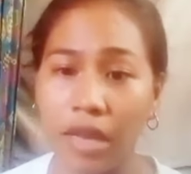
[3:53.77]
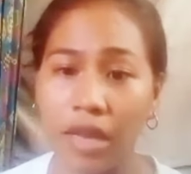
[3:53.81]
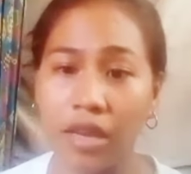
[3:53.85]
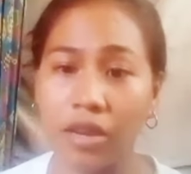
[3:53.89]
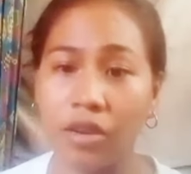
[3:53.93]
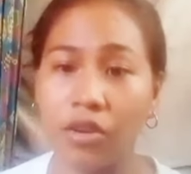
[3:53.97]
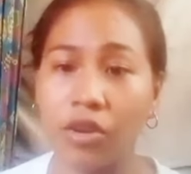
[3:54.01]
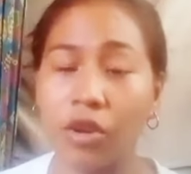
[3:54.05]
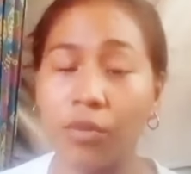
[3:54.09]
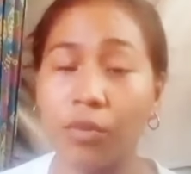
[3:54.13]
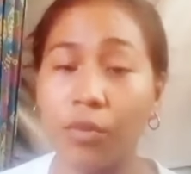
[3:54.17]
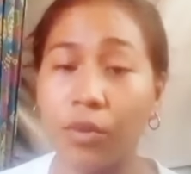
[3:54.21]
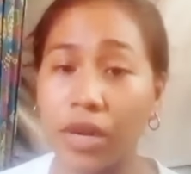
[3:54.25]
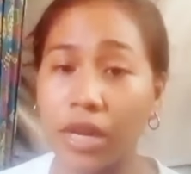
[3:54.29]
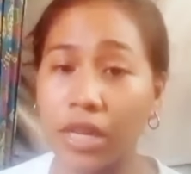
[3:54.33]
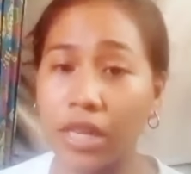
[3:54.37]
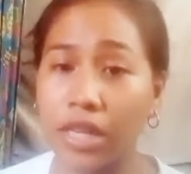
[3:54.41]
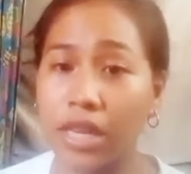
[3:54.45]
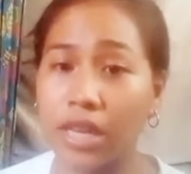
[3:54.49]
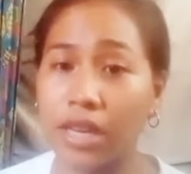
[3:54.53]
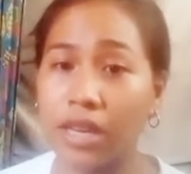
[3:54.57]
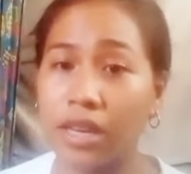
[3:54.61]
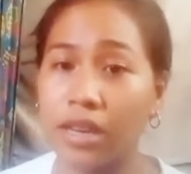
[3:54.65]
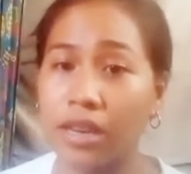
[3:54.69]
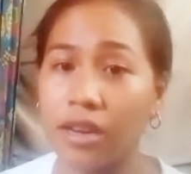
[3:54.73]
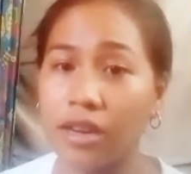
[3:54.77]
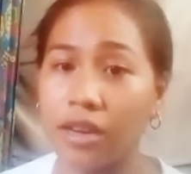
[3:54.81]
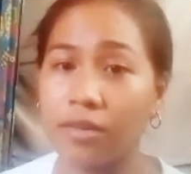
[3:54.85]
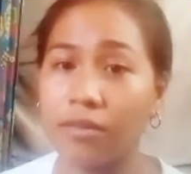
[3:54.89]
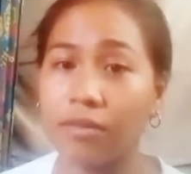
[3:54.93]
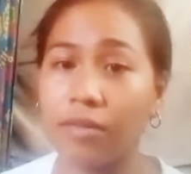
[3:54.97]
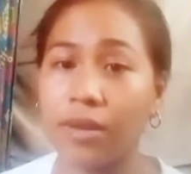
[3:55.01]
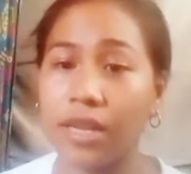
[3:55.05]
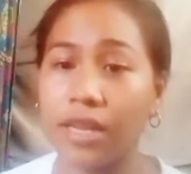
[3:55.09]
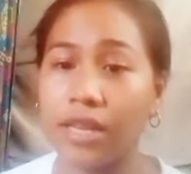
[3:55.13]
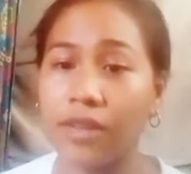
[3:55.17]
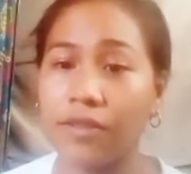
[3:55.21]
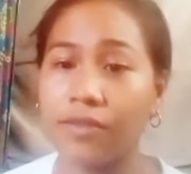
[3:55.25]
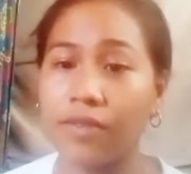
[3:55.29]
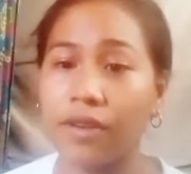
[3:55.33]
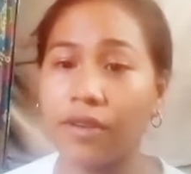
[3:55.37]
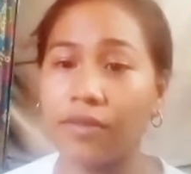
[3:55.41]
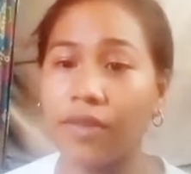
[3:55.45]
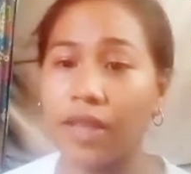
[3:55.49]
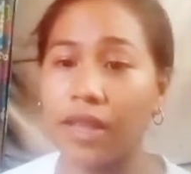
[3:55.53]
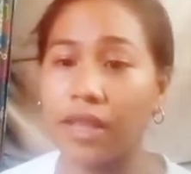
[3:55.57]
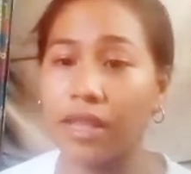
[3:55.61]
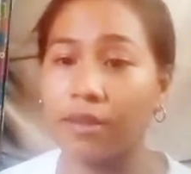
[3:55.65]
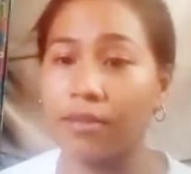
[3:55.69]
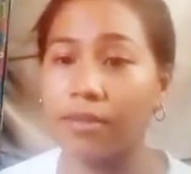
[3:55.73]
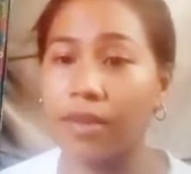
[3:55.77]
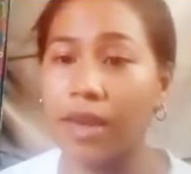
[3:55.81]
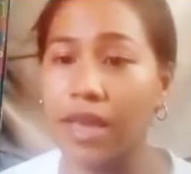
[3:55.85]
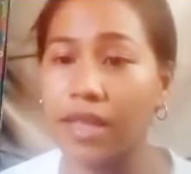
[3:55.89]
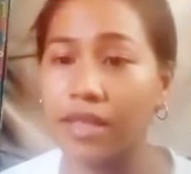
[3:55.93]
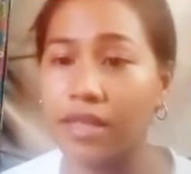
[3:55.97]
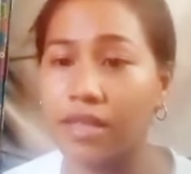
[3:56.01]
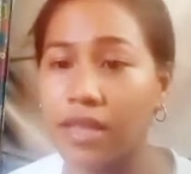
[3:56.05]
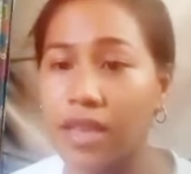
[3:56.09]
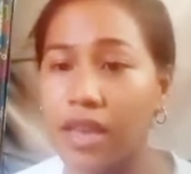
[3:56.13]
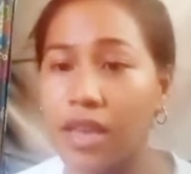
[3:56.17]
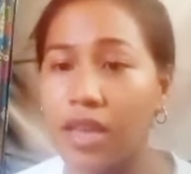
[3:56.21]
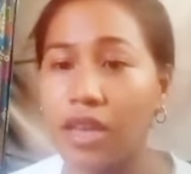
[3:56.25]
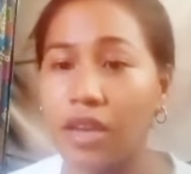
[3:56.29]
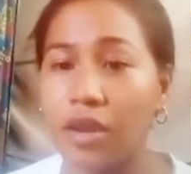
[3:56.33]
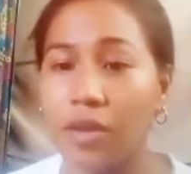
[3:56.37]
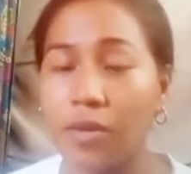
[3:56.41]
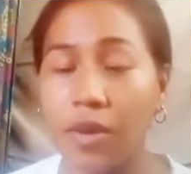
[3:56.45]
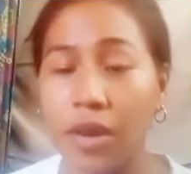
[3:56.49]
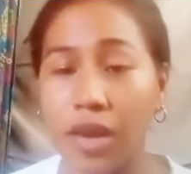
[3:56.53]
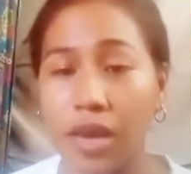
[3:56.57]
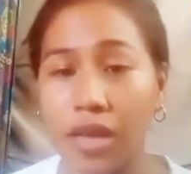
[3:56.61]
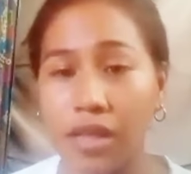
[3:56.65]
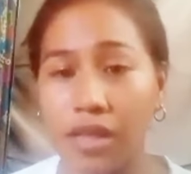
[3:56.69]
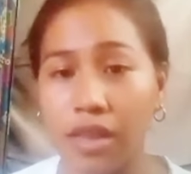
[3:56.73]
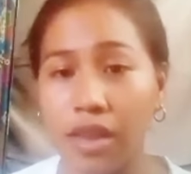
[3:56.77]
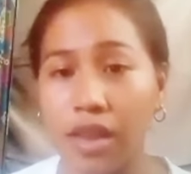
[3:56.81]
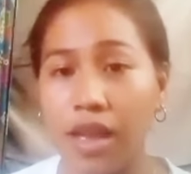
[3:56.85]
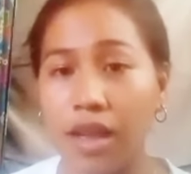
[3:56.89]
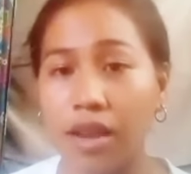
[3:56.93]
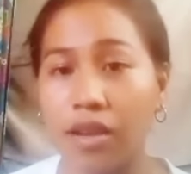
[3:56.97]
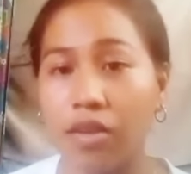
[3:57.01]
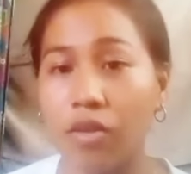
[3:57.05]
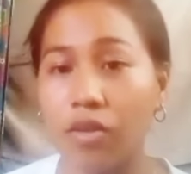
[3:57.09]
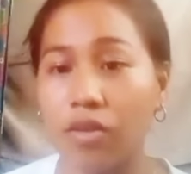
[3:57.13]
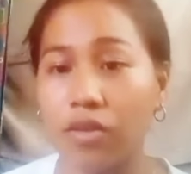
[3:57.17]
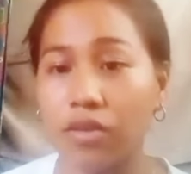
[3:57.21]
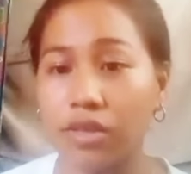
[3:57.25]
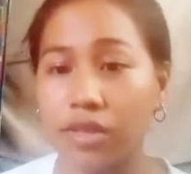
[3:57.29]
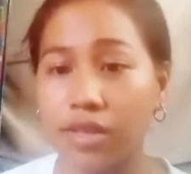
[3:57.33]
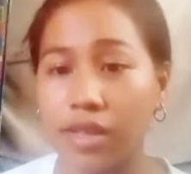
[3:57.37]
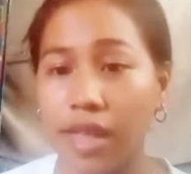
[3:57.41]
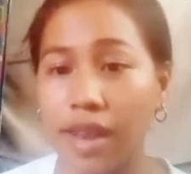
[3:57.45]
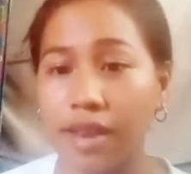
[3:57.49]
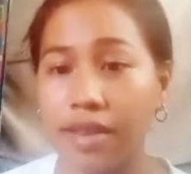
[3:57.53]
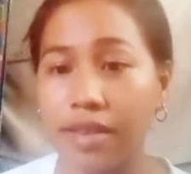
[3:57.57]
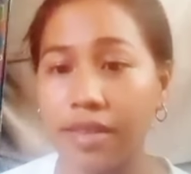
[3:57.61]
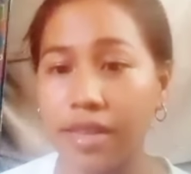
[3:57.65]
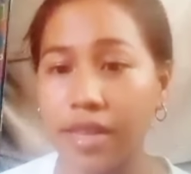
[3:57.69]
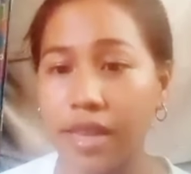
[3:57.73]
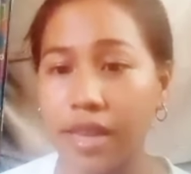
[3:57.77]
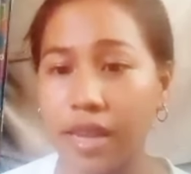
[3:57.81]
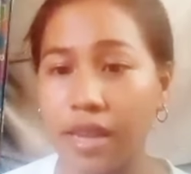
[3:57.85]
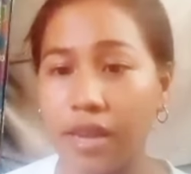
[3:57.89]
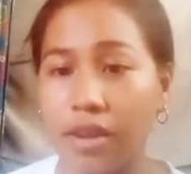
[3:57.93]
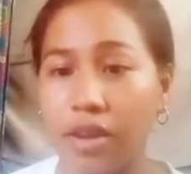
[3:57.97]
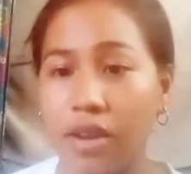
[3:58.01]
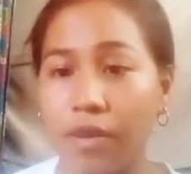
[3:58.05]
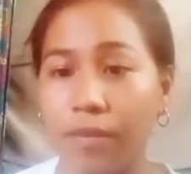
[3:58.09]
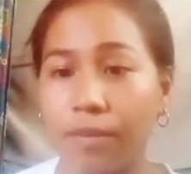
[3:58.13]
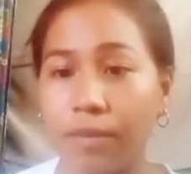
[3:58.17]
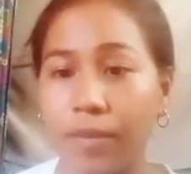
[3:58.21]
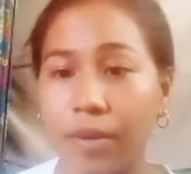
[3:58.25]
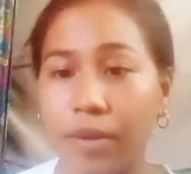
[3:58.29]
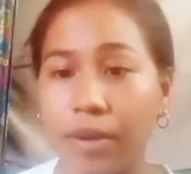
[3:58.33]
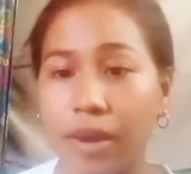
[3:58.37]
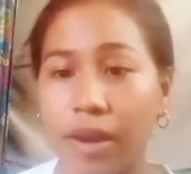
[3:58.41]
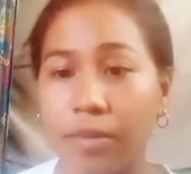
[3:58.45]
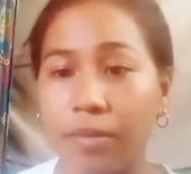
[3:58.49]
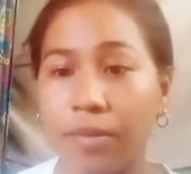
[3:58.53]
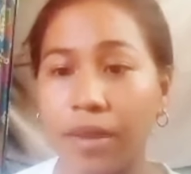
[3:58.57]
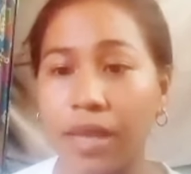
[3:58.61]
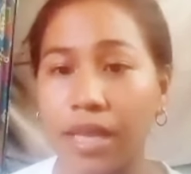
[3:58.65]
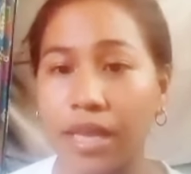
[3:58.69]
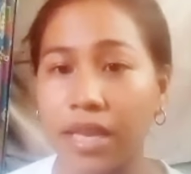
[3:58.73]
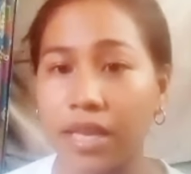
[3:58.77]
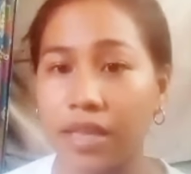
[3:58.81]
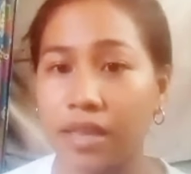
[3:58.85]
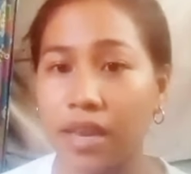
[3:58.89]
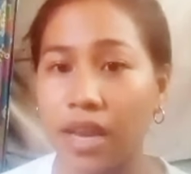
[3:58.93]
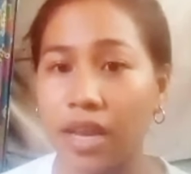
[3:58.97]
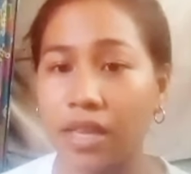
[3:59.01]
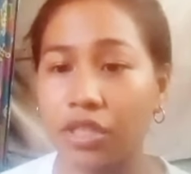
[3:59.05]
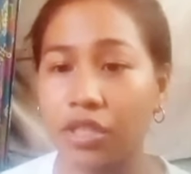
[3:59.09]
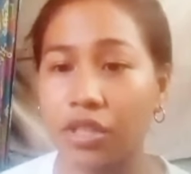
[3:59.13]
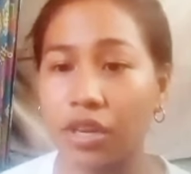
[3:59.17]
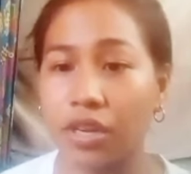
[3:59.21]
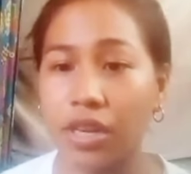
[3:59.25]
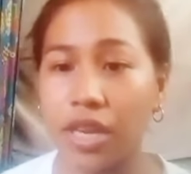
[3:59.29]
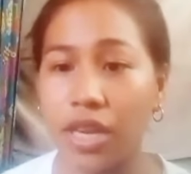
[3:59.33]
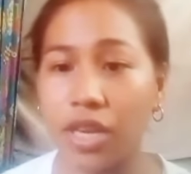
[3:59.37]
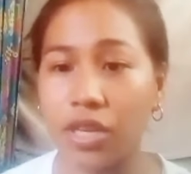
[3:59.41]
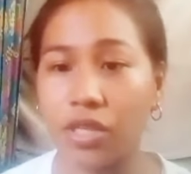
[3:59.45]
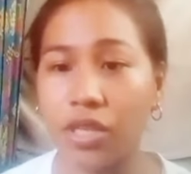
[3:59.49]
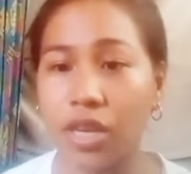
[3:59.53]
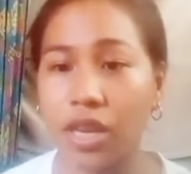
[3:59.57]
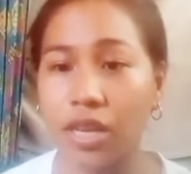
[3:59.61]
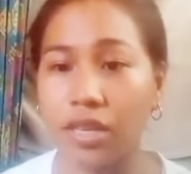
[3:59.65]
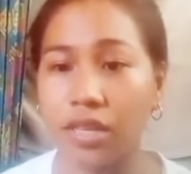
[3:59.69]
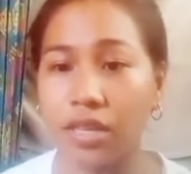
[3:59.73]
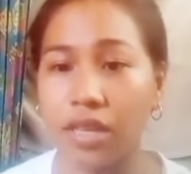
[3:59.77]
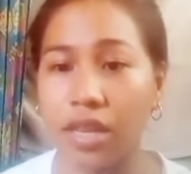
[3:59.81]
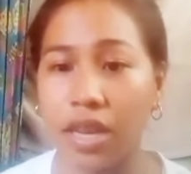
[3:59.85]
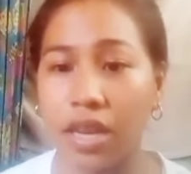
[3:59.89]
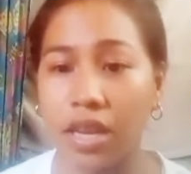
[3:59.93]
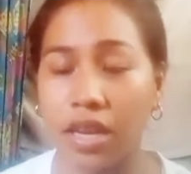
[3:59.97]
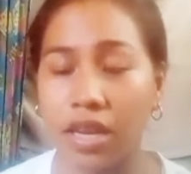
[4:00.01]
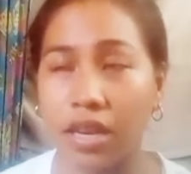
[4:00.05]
incorporated in belief of elements, creating a long-standing opera ballet tradition